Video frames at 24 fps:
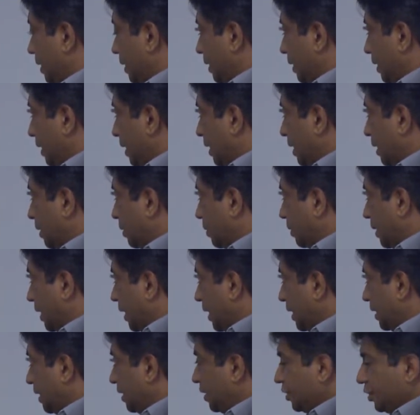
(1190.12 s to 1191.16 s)
Now,
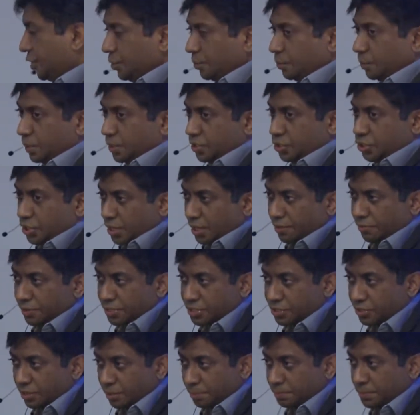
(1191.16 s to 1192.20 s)
an issue with
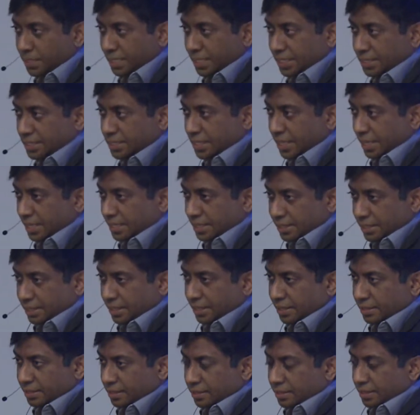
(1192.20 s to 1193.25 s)
JavaScript is that
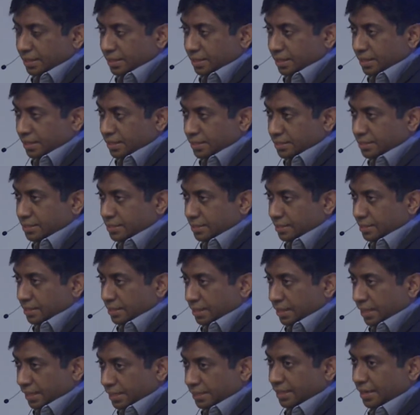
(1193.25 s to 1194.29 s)
it is,
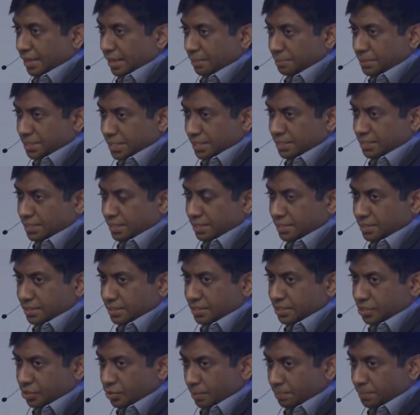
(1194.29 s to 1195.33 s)
like the name says, it's a
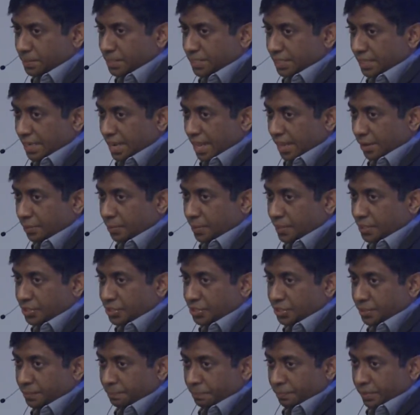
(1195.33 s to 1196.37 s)
scripted
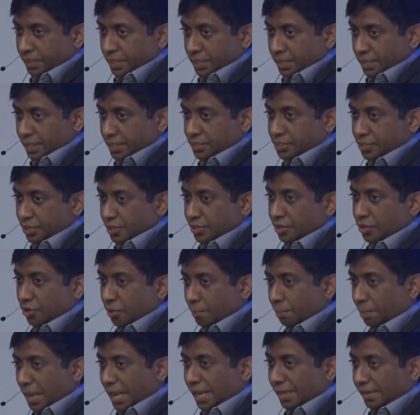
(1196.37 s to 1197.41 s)
language. It's not a
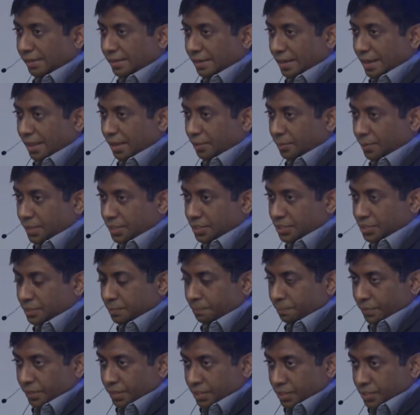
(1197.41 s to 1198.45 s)
compiled language.
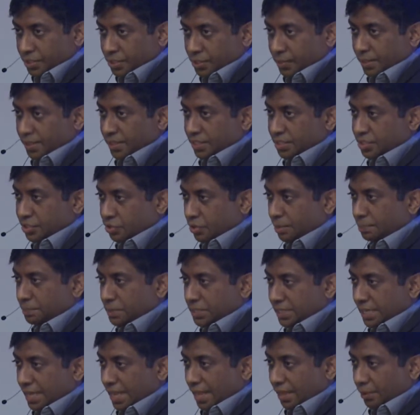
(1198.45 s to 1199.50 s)
So in a
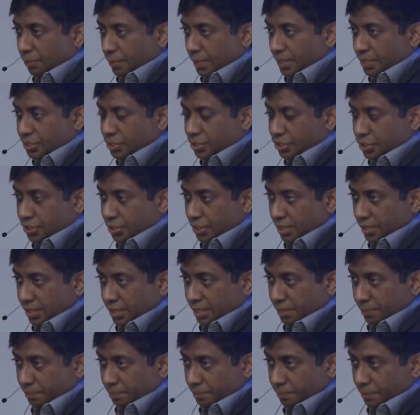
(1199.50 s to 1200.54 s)
scripted language,
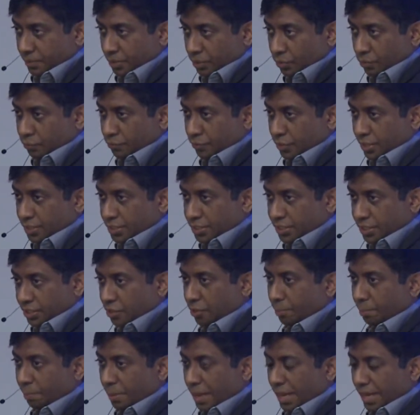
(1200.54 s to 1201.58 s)
you've got a
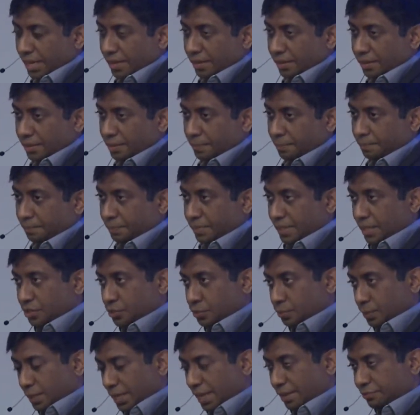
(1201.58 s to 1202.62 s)
compiler
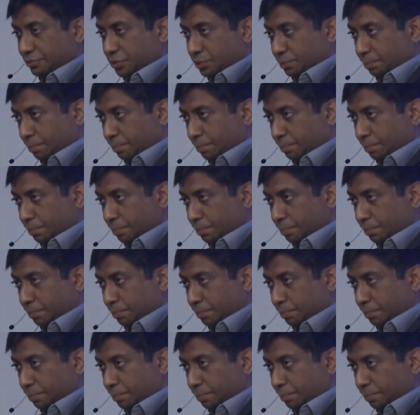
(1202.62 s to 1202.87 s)
that will have to